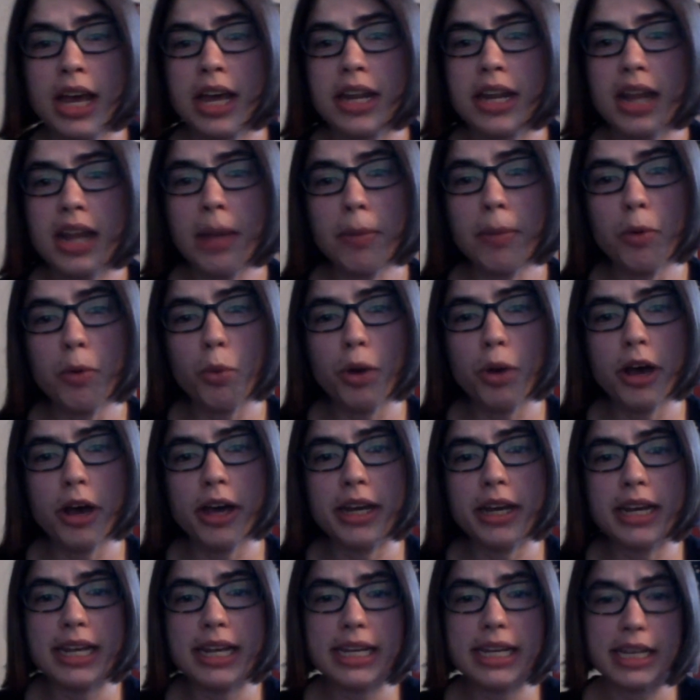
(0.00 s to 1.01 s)
Number
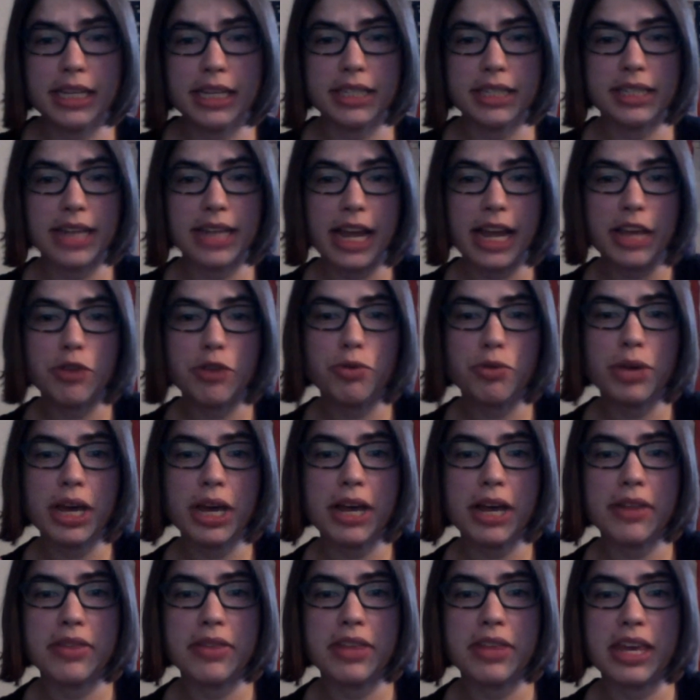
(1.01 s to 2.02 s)
1 is that you
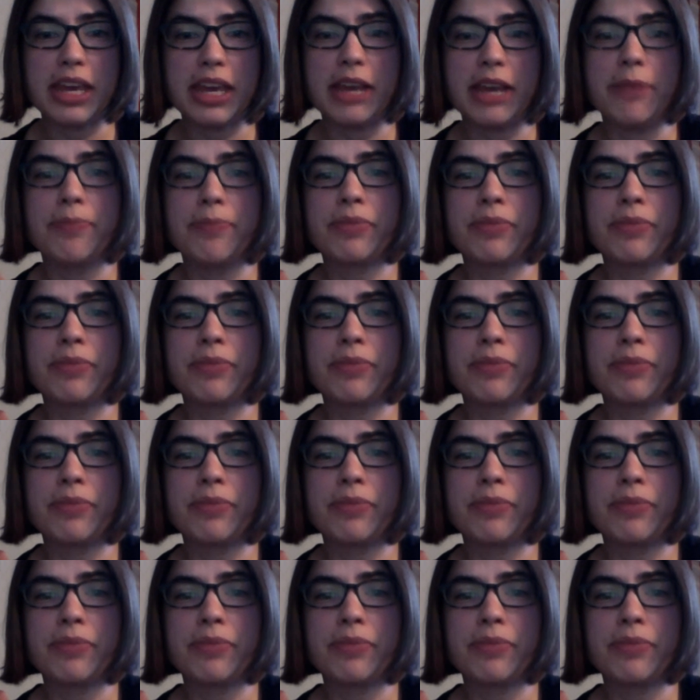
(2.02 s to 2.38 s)
get the